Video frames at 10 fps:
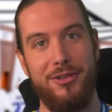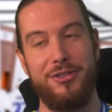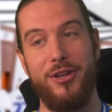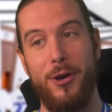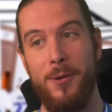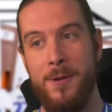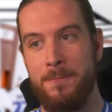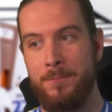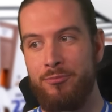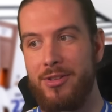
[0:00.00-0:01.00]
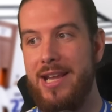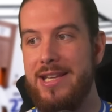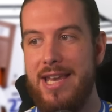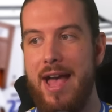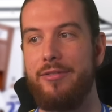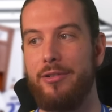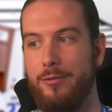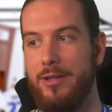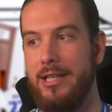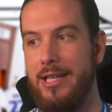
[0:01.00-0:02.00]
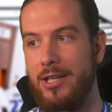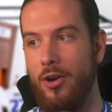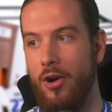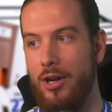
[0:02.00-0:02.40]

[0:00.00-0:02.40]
So he never really got